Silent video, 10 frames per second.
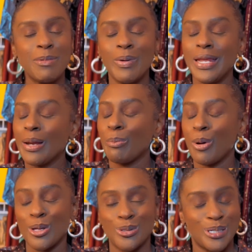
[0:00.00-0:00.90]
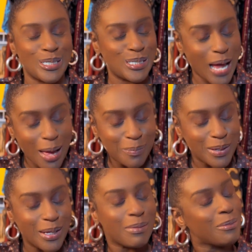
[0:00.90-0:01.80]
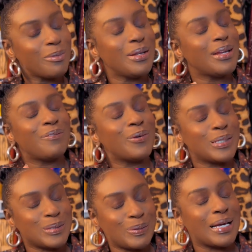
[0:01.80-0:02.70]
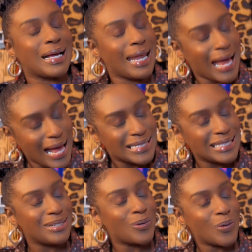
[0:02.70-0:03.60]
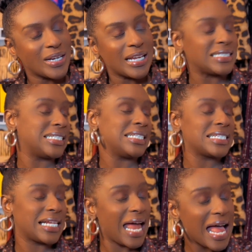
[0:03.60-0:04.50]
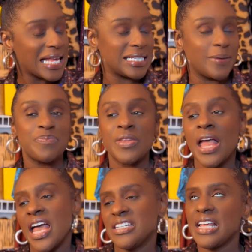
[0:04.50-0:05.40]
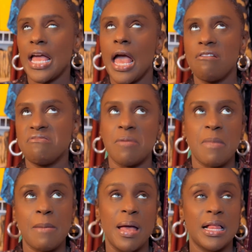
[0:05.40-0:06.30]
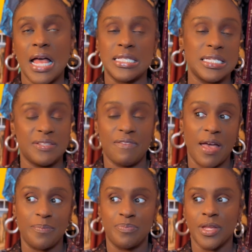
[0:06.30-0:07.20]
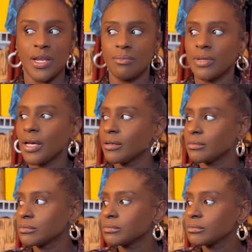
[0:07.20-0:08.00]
we need to pause on the shopping, and maybe we need to focus on the closet and organizing this closet. And she's like, oh no, my closet is fine. And I'm like,